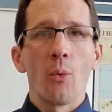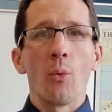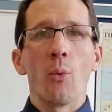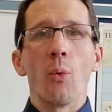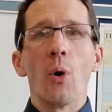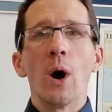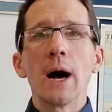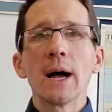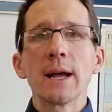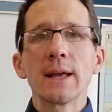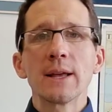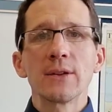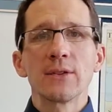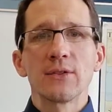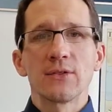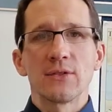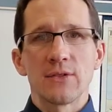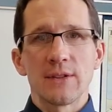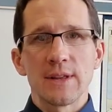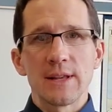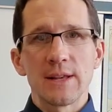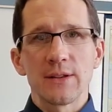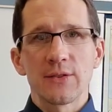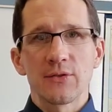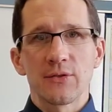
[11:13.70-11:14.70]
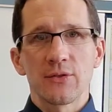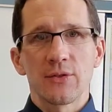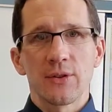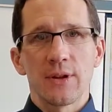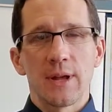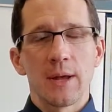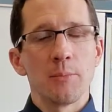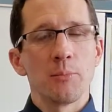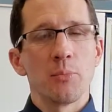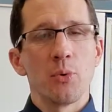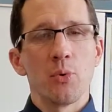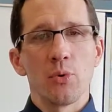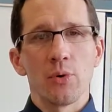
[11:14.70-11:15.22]
Why is this
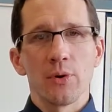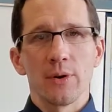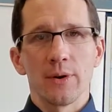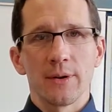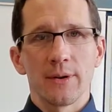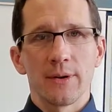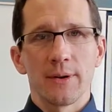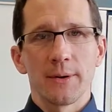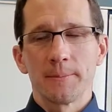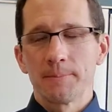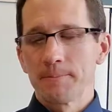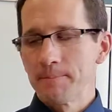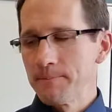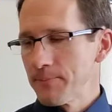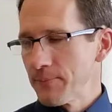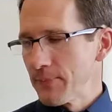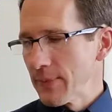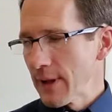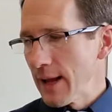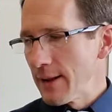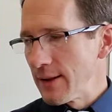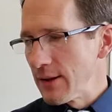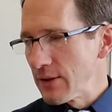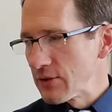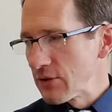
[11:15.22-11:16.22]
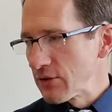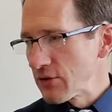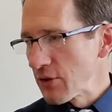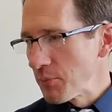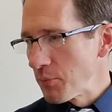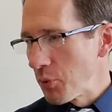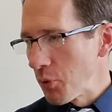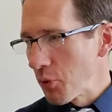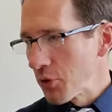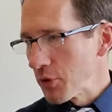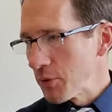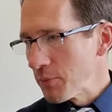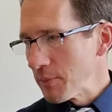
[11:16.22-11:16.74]
important? This is
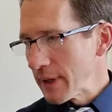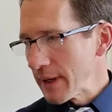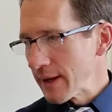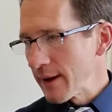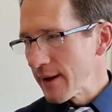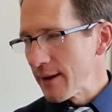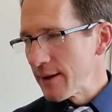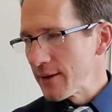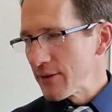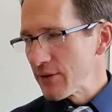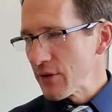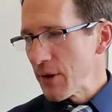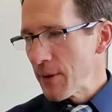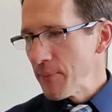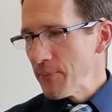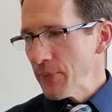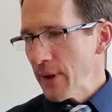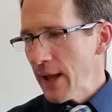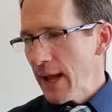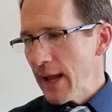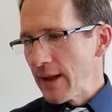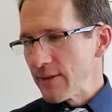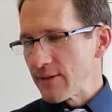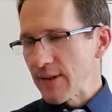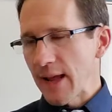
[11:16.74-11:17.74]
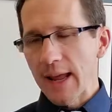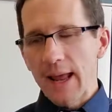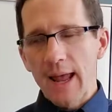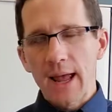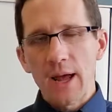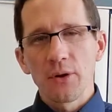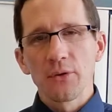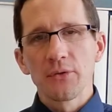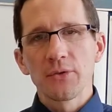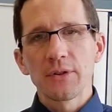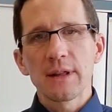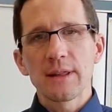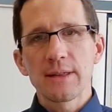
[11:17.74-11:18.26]
important because it's a
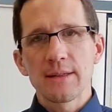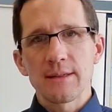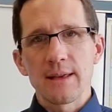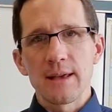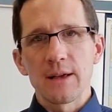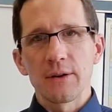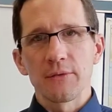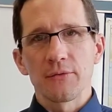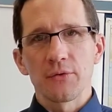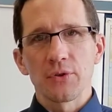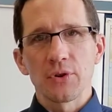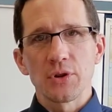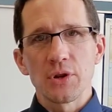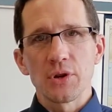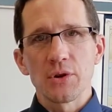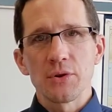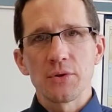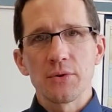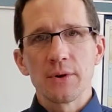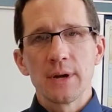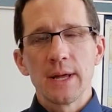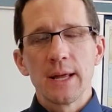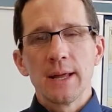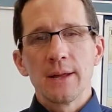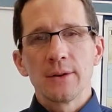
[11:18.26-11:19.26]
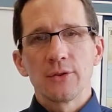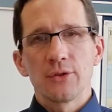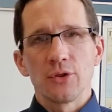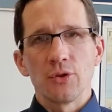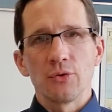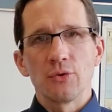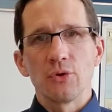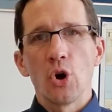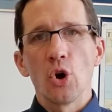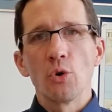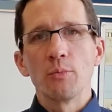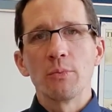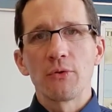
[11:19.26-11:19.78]
healthy thing for you to
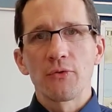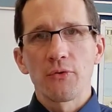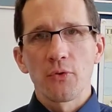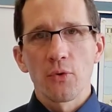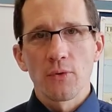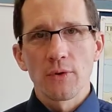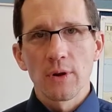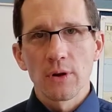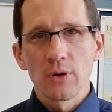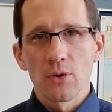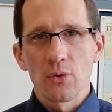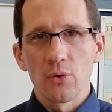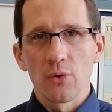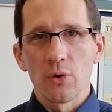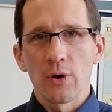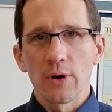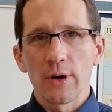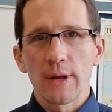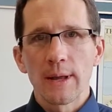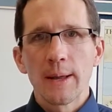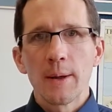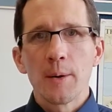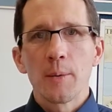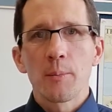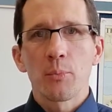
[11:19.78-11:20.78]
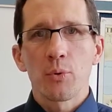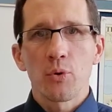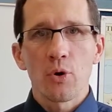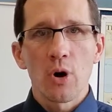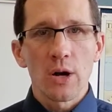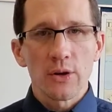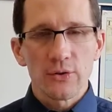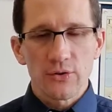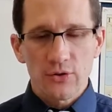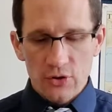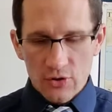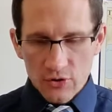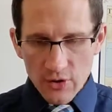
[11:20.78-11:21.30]
go before the Lord,
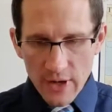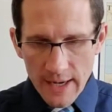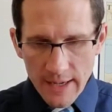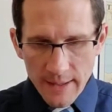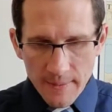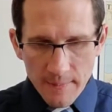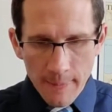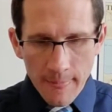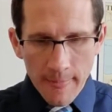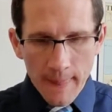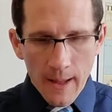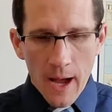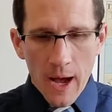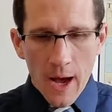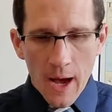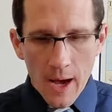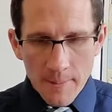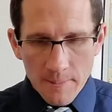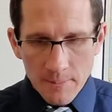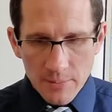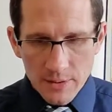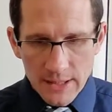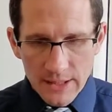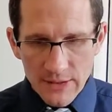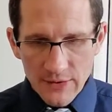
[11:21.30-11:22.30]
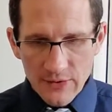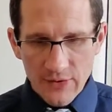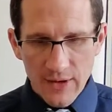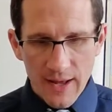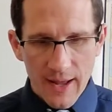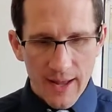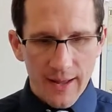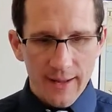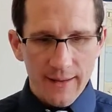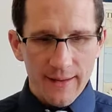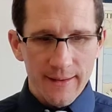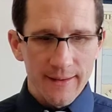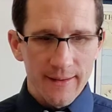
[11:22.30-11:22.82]
prostrate, humbly
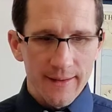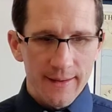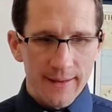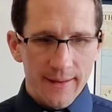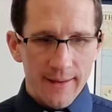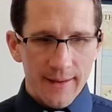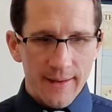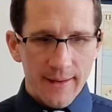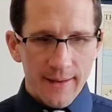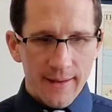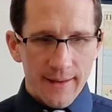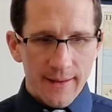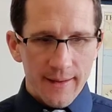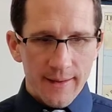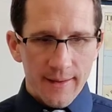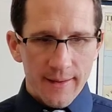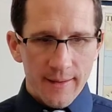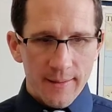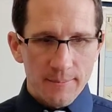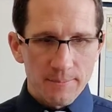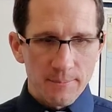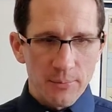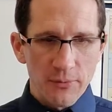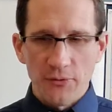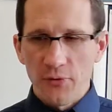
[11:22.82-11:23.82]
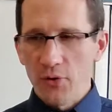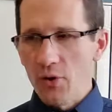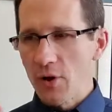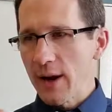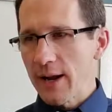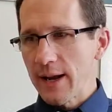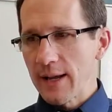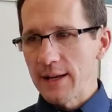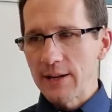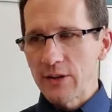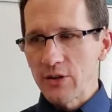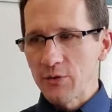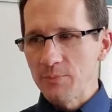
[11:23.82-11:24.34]
saying, before I
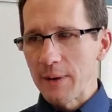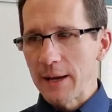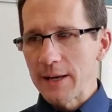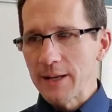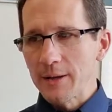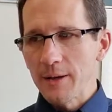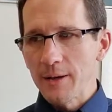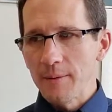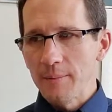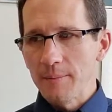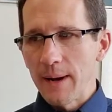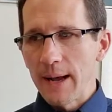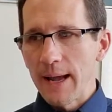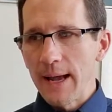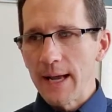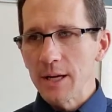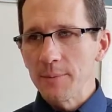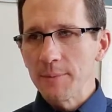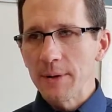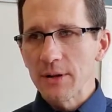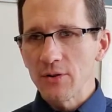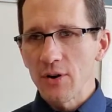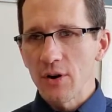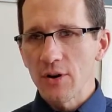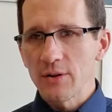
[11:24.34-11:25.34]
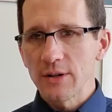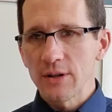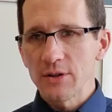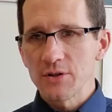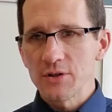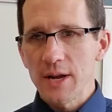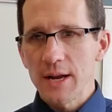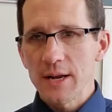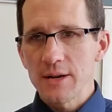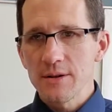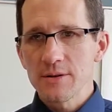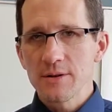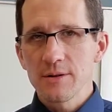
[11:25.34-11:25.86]
can expect my enemy's heart to
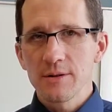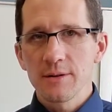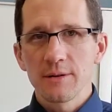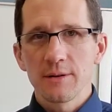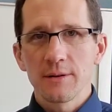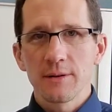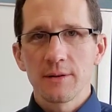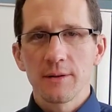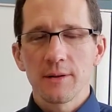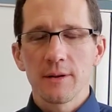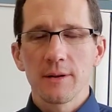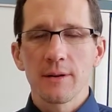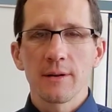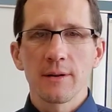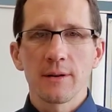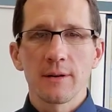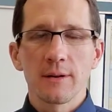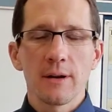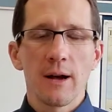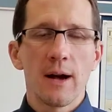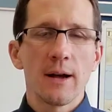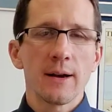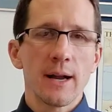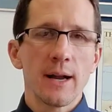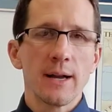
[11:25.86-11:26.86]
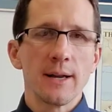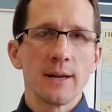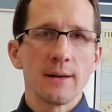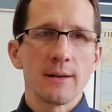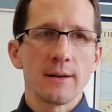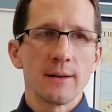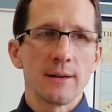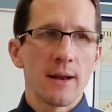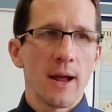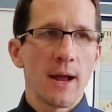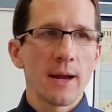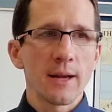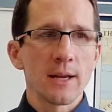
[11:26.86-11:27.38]
change, God,
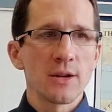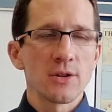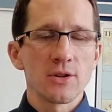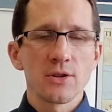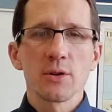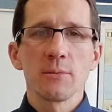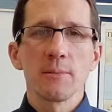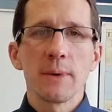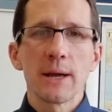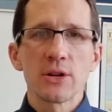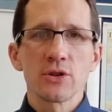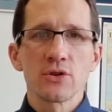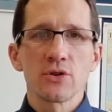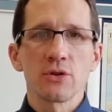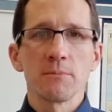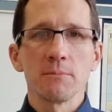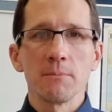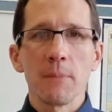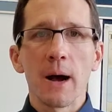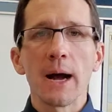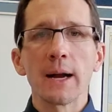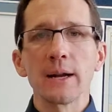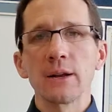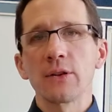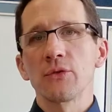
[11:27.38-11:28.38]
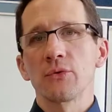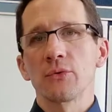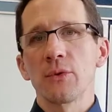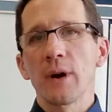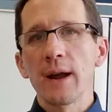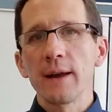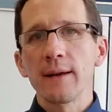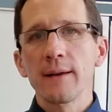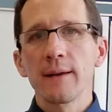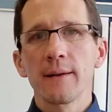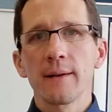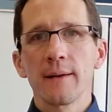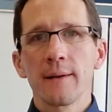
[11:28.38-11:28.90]
I need you to make sure mine is
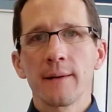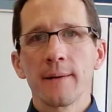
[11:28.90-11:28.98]
right.